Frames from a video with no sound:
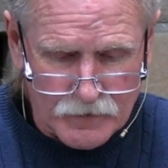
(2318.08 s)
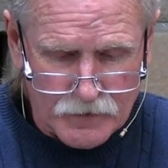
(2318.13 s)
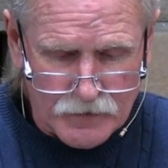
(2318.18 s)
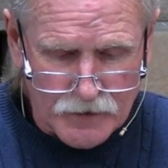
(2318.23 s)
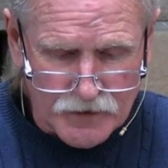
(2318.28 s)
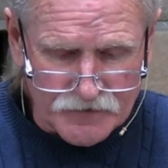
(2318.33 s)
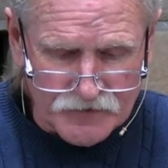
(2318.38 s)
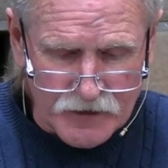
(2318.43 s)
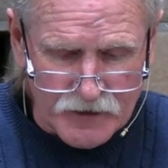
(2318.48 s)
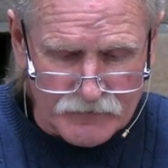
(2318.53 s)

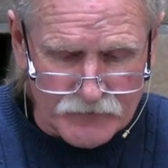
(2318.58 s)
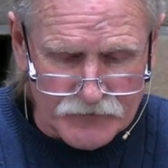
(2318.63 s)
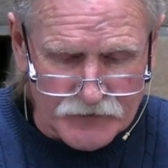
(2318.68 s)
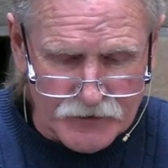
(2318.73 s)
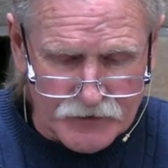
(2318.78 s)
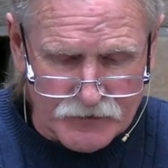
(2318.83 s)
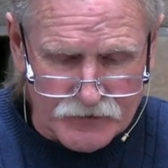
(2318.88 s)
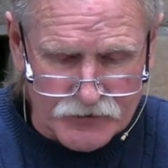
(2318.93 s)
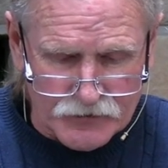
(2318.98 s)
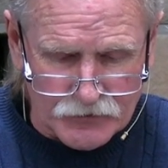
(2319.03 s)
And David
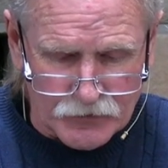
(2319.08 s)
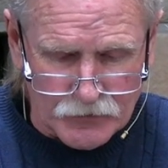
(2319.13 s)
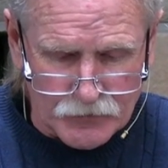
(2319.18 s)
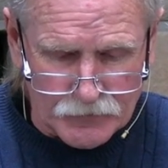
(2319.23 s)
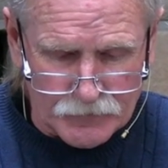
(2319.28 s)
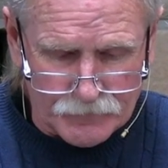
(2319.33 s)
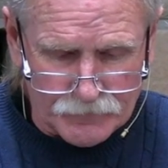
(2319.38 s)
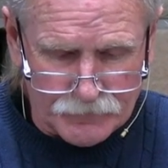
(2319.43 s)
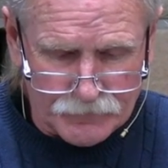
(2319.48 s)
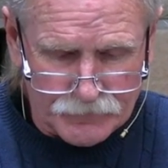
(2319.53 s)
did
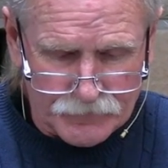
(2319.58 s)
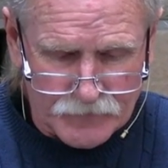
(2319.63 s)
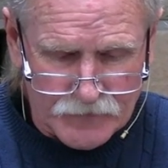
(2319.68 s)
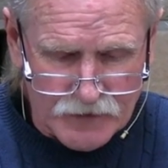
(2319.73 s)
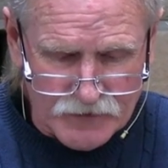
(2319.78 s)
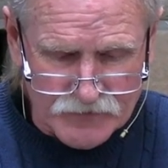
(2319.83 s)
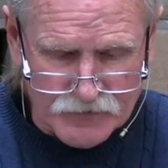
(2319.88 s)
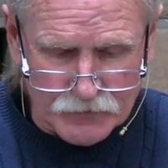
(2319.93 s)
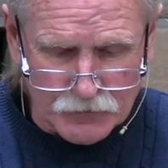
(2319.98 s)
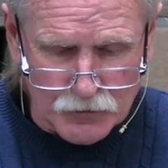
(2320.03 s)
so,
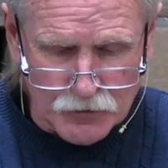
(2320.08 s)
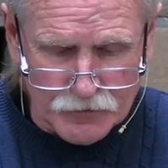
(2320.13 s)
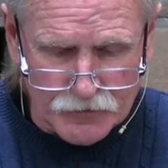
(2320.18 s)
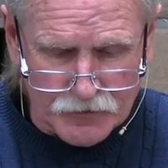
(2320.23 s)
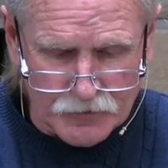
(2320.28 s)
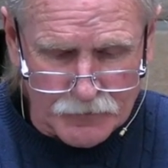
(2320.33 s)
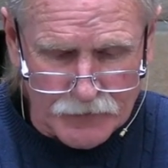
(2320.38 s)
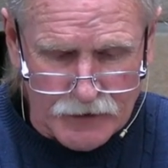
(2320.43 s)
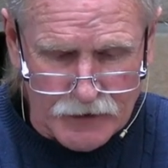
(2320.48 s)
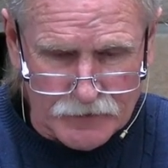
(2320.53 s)
as the Lord
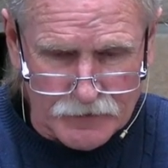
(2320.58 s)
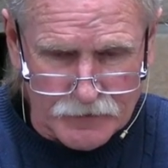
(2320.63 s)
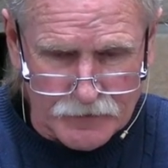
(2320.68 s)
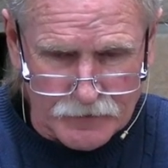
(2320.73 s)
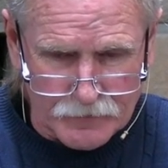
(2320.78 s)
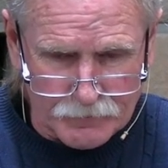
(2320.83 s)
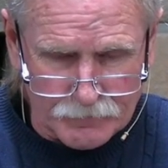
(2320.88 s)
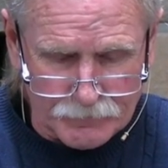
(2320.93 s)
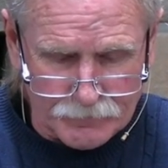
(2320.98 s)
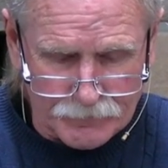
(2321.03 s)
commanded
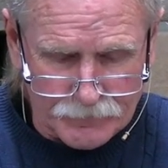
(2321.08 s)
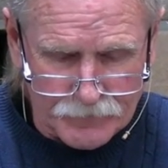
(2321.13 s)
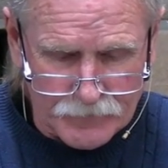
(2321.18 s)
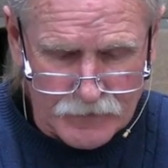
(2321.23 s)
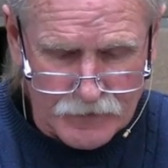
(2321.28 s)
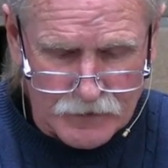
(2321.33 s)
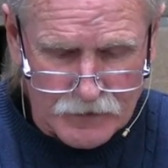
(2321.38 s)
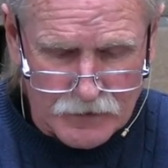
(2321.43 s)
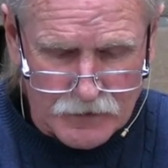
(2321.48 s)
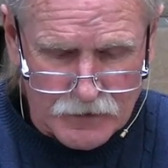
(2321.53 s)
him.
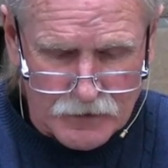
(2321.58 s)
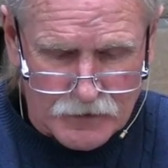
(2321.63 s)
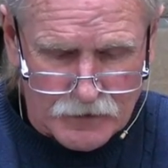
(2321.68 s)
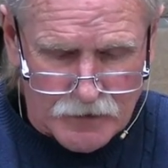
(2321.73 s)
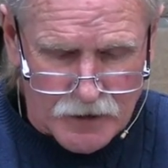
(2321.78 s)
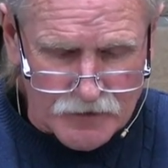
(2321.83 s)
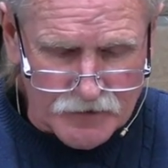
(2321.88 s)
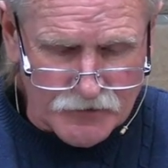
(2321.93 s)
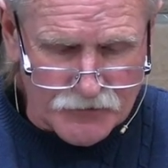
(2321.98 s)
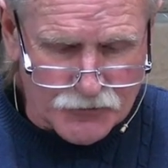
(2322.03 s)

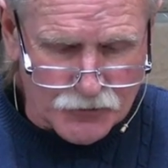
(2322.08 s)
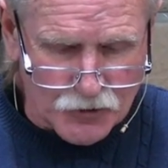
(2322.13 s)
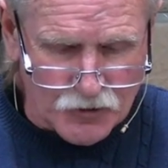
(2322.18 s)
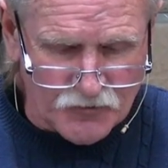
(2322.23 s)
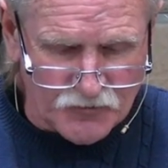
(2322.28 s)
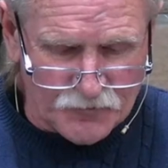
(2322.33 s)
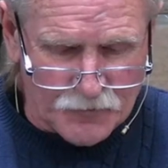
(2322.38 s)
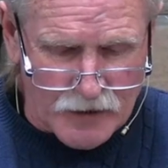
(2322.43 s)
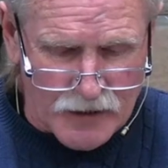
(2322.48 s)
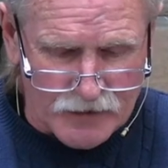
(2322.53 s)
And he
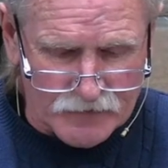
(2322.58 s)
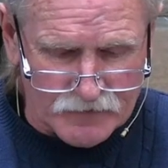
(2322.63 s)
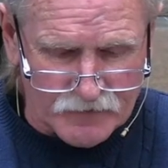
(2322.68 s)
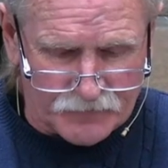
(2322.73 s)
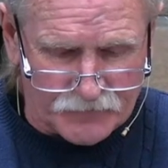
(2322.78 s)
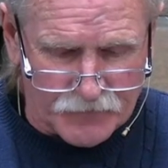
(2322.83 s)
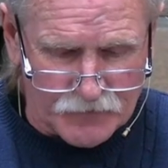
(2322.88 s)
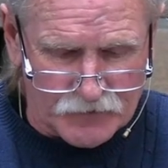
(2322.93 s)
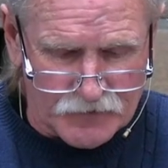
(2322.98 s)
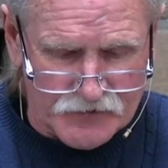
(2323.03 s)
drove back the
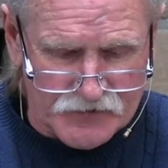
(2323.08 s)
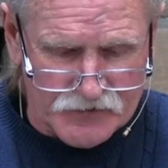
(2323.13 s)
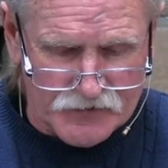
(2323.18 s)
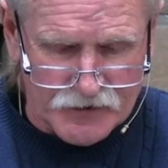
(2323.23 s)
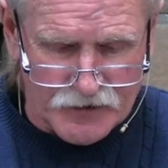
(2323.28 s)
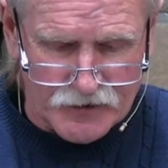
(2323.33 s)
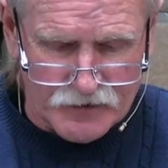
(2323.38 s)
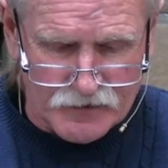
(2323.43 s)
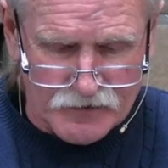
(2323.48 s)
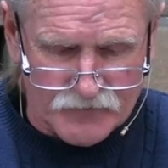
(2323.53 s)

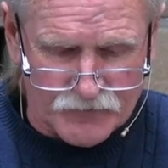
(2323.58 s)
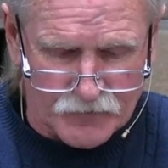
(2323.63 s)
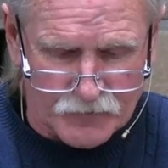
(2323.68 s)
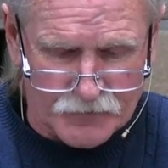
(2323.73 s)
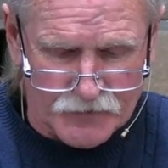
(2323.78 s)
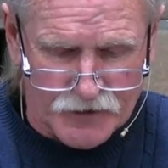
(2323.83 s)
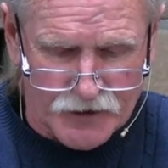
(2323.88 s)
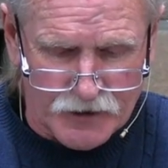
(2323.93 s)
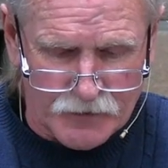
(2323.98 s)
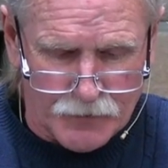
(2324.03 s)
Philistines
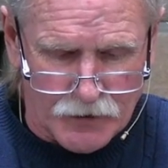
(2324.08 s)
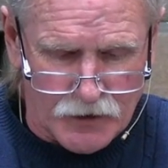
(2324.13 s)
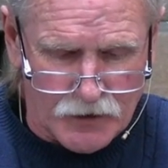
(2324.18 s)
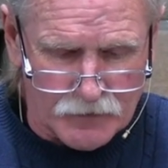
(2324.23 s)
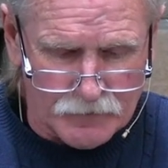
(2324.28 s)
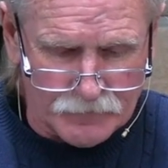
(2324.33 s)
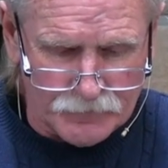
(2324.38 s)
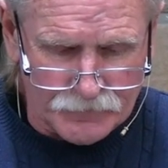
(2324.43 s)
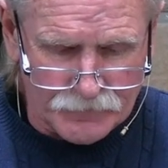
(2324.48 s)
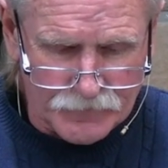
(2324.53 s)
from Geba
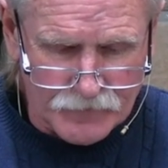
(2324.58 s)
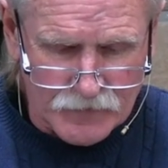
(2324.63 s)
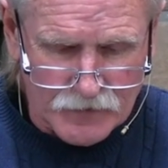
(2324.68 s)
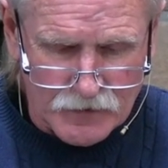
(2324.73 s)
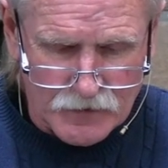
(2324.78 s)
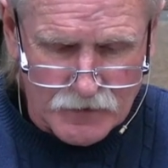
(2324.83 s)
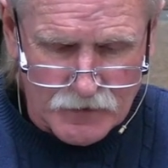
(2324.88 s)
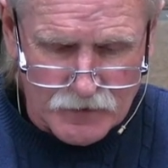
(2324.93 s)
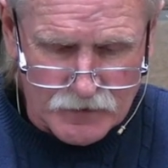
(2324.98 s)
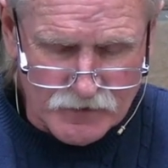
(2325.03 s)

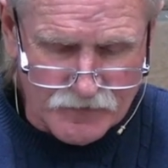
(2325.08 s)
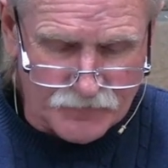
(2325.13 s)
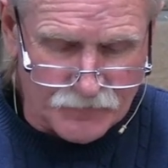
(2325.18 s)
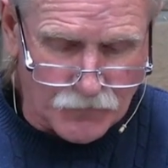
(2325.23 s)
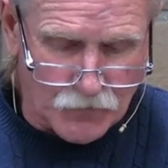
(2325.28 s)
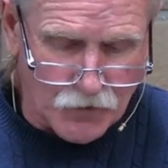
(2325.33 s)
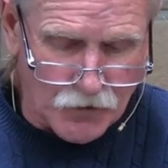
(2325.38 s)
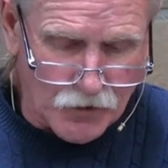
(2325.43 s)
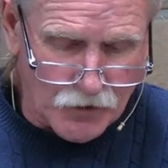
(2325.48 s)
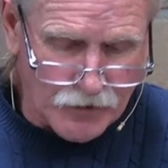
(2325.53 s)
as
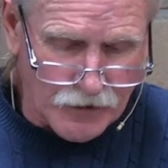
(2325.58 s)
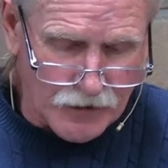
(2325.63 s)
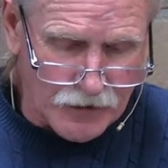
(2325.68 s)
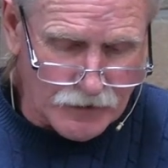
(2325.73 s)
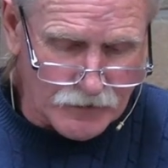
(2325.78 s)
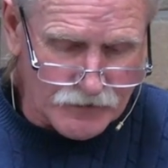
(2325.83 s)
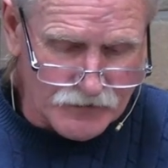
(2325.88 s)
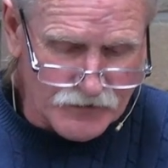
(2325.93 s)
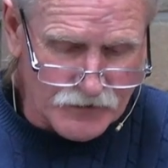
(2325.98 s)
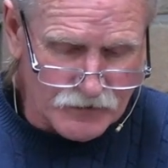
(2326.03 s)
far
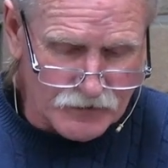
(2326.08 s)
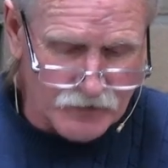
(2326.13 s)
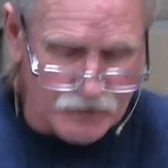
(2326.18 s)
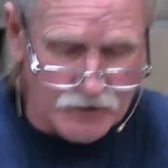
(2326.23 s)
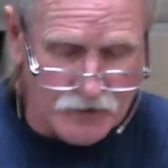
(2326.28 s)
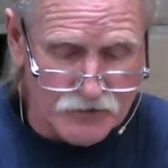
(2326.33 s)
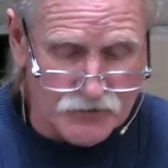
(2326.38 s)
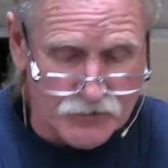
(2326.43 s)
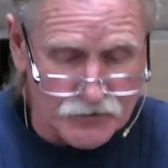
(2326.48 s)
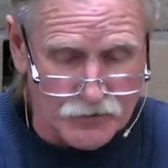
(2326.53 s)
as
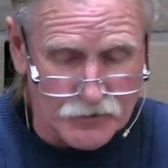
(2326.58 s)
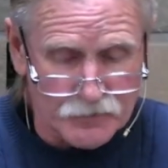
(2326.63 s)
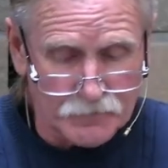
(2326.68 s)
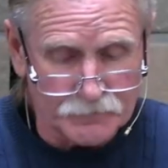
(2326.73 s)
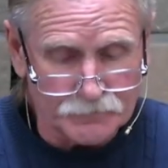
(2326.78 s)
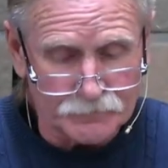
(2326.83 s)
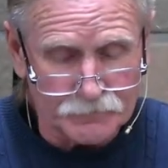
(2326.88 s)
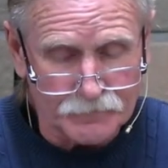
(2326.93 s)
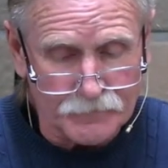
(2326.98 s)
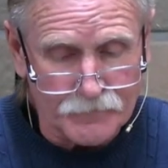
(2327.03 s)
Gezer.
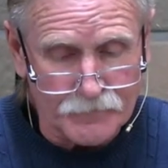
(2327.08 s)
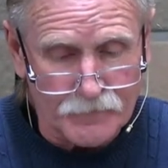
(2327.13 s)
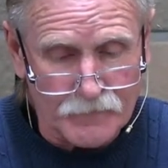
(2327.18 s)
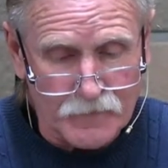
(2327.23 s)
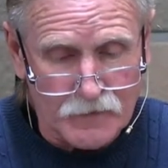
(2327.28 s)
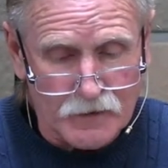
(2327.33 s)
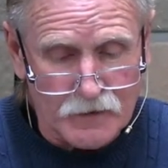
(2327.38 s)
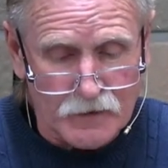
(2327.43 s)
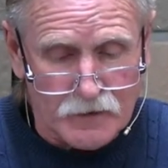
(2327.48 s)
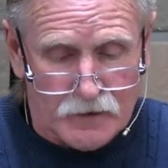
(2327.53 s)

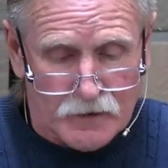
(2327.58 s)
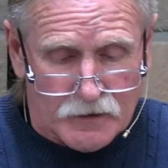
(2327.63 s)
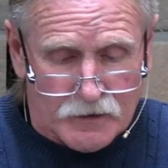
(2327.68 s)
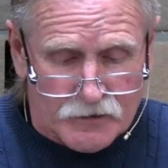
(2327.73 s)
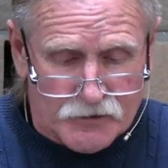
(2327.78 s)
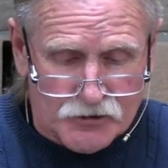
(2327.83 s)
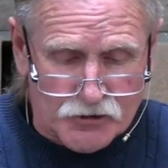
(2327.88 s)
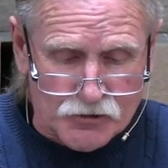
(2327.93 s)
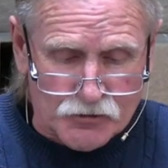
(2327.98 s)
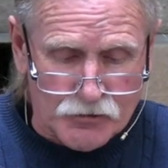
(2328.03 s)

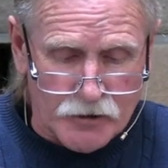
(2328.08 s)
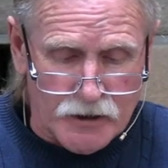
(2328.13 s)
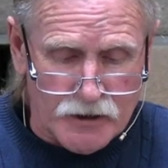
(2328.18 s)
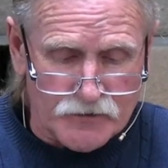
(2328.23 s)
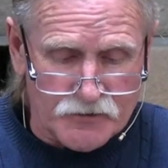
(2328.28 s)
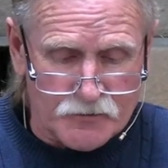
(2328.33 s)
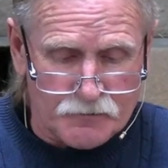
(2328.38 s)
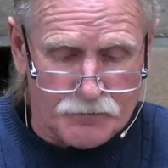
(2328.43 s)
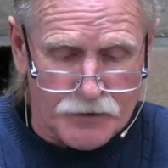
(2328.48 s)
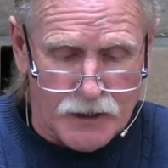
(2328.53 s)

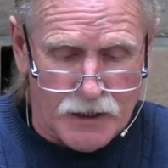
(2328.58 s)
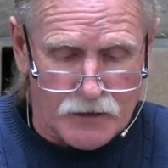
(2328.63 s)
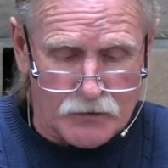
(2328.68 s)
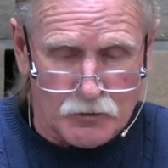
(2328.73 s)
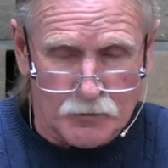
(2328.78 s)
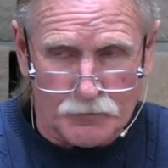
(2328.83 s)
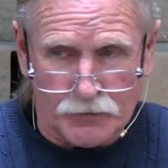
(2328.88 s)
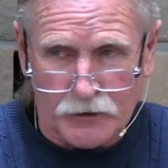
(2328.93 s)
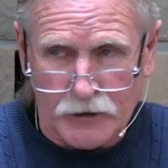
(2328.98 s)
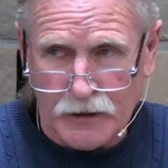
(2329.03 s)
Strange
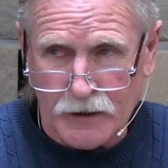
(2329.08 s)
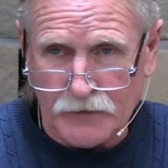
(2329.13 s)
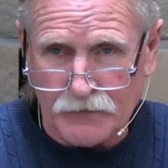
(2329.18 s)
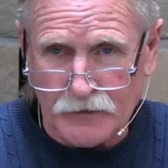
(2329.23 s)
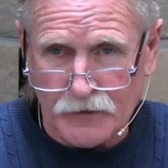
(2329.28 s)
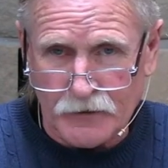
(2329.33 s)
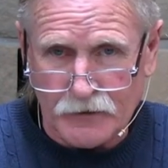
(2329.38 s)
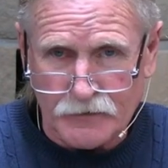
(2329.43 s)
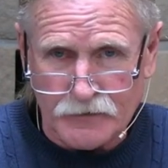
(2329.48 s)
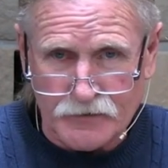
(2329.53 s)
battle plan
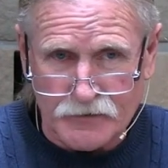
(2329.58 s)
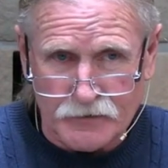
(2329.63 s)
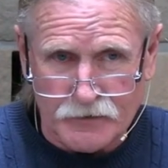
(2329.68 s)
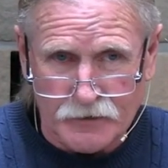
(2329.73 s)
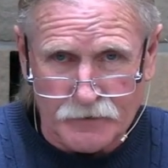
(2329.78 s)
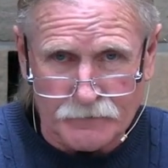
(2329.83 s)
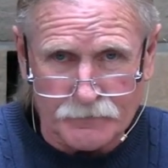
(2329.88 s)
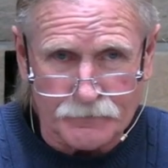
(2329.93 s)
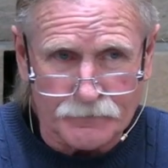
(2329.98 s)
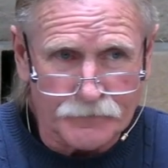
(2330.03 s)
there, isn't
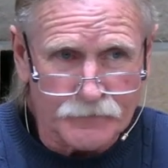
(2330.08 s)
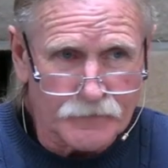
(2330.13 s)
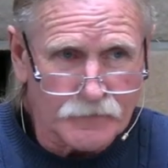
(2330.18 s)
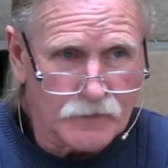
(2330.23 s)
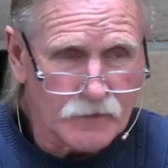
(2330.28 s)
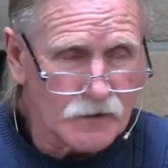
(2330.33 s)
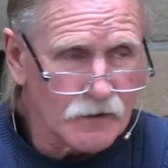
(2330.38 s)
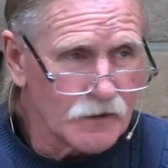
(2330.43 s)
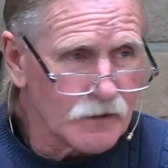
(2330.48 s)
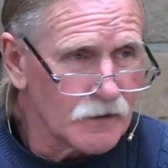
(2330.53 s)
it?
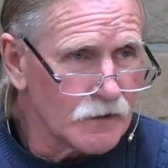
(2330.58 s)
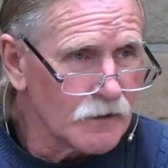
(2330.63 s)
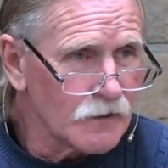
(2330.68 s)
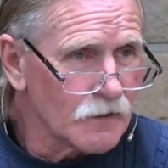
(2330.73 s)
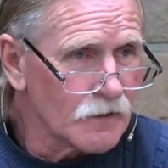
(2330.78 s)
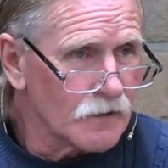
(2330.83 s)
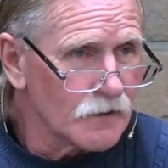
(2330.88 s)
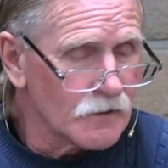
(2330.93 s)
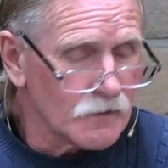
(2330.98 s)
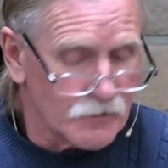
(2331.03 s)

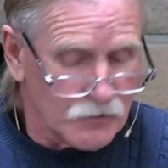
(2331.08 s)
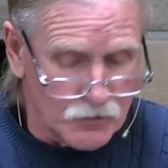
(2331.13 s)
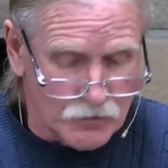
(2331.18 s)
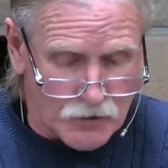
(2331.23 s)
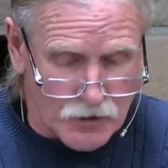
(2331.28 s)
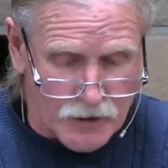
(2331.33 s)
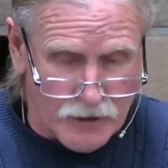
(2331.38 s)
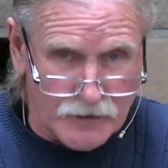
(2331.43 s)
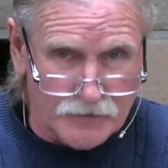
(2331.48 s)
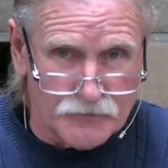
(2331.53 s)
Go
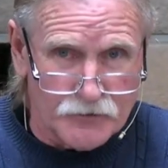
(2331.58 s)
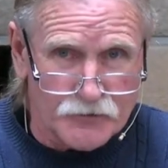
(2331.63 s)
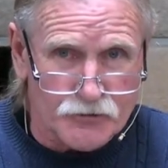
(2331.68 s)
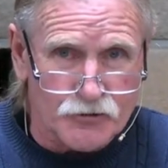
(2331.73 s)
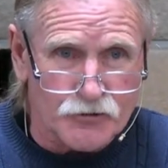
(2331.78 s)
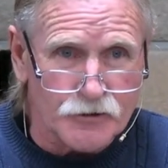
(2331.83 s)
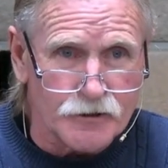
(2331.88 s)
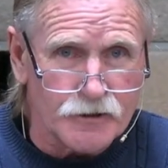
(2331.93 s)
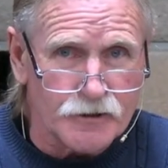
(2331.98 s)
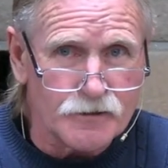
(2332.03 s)
hide in the
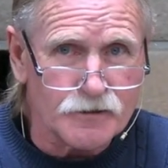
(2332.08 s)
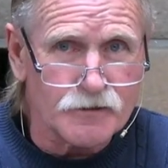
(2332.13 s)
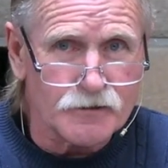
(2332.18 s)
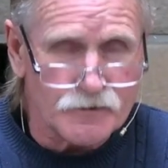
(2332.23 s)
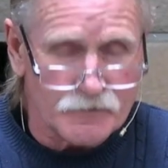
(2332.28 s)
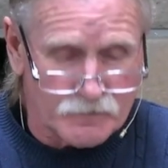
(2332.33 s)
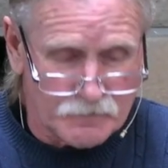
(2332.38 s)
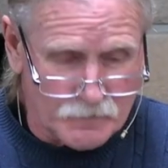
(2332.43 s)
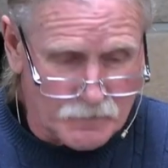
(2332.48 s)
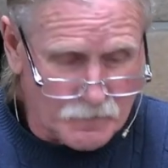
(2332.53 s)
trees.